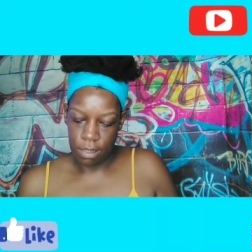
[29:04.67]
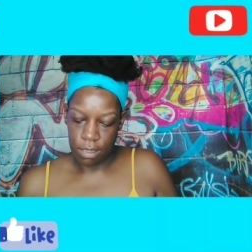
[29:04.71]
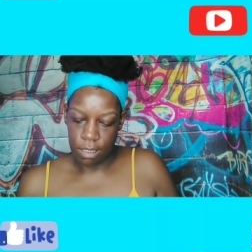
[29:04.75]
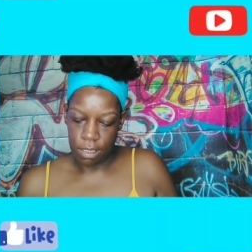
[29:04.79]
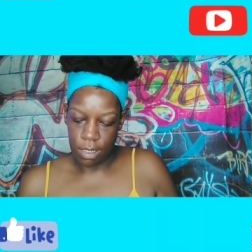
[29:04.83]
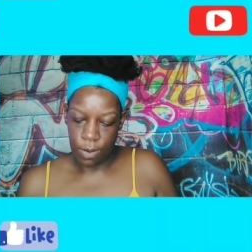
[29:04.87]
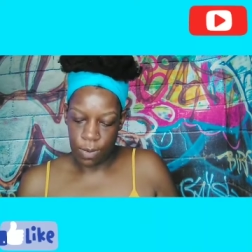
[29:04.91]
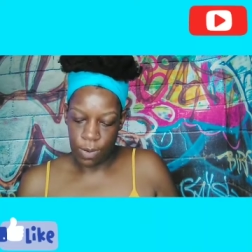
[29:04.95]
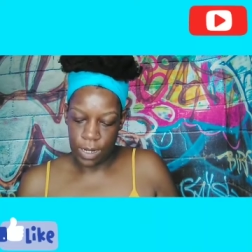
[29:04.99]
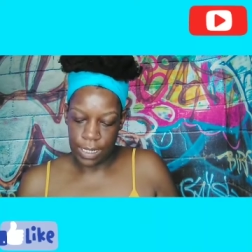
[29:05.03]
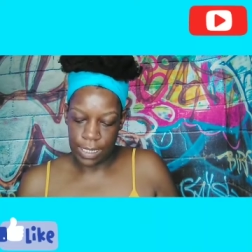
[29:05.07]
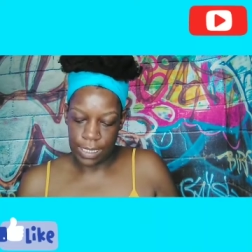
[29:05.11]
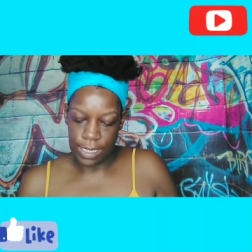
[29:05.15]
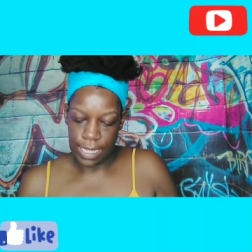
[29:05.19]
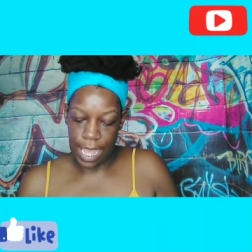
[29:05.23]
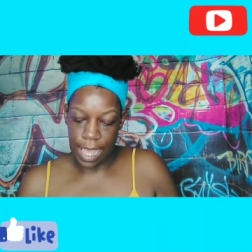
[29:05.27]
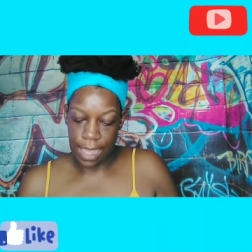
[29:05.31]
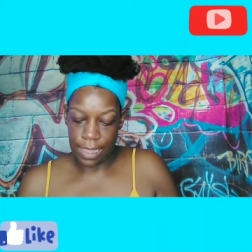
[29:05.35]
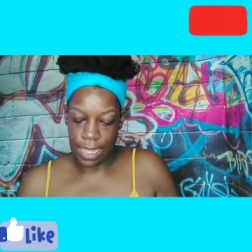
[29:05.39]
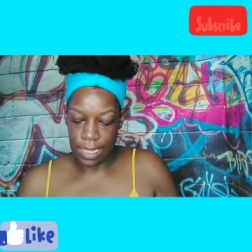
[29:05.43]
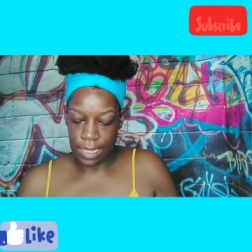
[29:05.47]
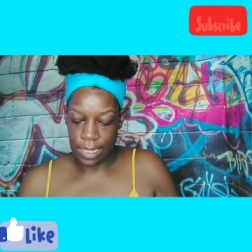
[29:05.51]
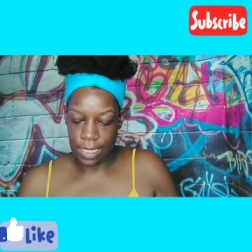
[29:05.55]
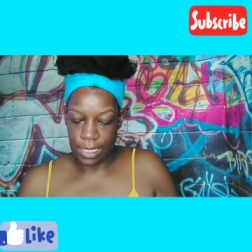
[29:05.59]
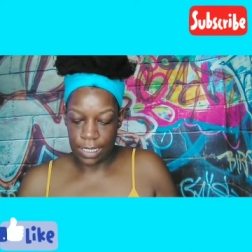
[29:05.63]
So we're gonna see how
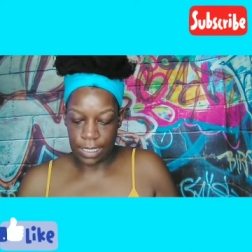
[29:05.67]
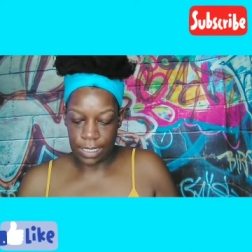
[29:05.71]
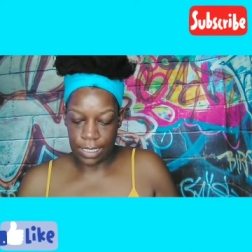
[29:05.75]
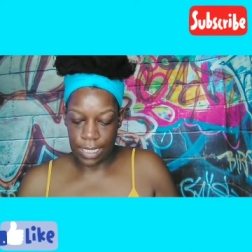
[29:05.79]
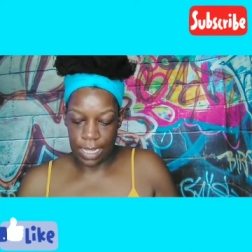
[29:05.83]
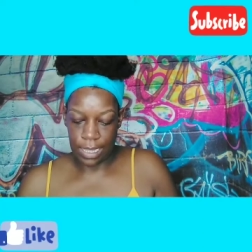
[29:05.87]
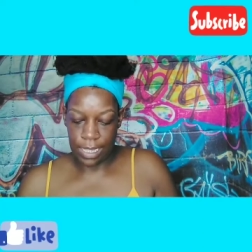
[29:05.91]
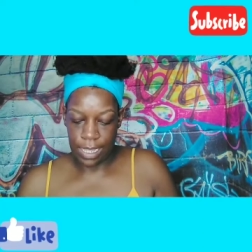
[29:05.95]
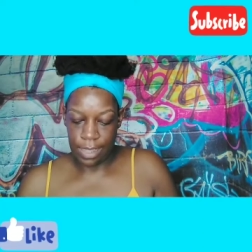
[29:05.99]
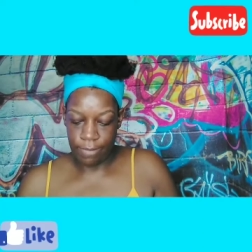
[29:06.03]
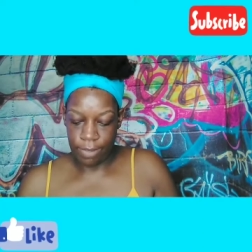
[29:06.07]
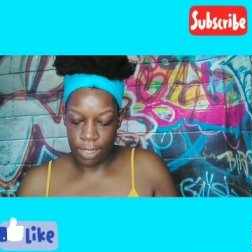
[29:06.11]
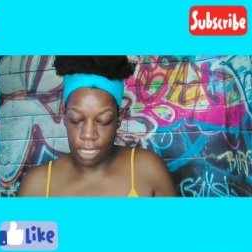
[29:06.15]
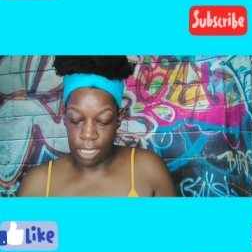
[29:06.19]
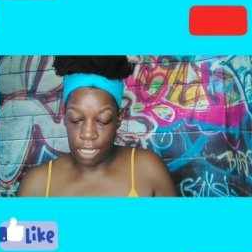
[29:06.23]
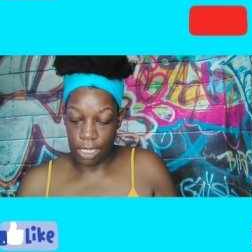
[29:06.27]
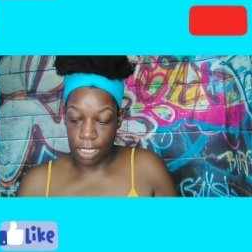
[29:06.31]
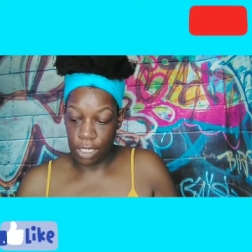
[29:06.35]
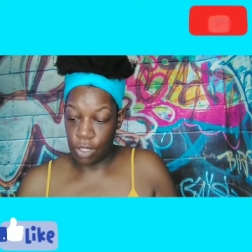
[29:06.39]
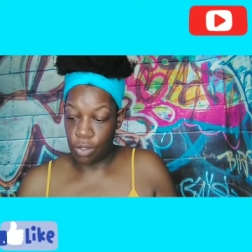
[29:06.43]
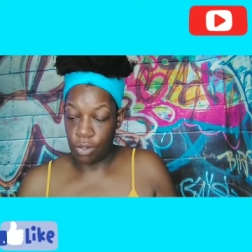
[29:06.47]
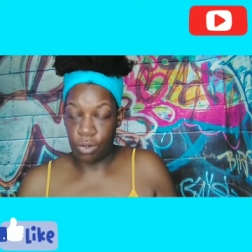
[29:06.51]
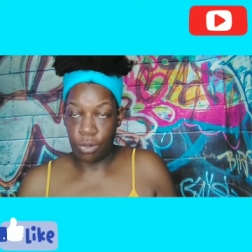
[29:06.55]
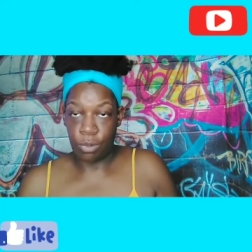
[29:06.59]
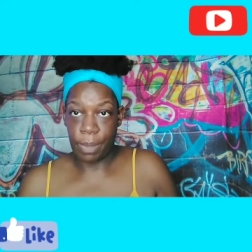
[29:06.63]
that looks. I love a good
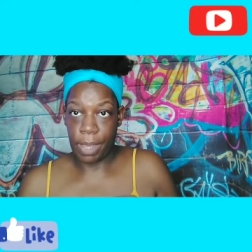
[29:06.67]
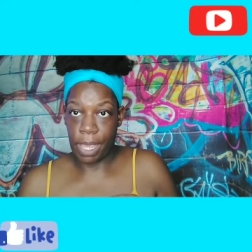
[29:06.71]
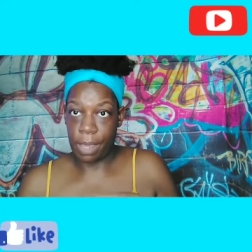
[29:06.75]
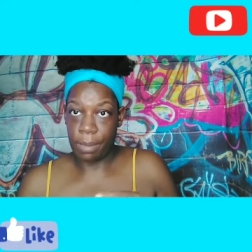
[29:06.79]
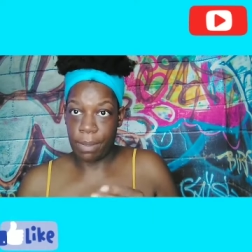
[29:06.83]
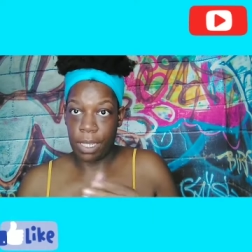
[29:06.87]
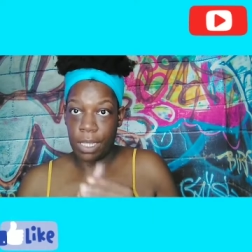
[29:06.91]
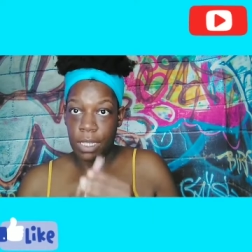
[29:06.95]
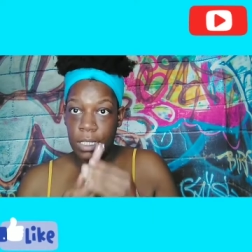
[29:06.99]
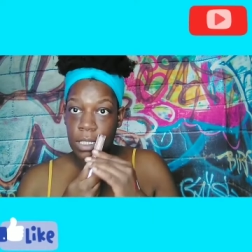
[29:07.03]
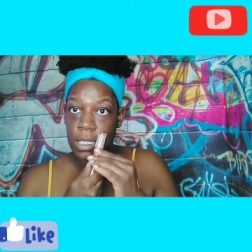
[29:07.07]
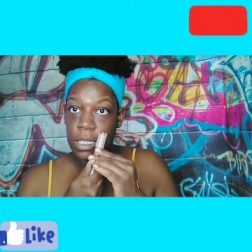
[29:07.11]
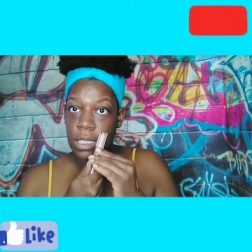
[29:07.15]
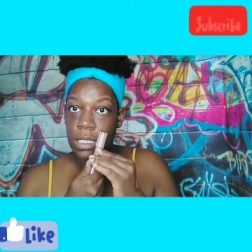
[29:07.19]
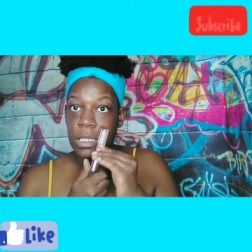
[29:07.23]
nude, baby.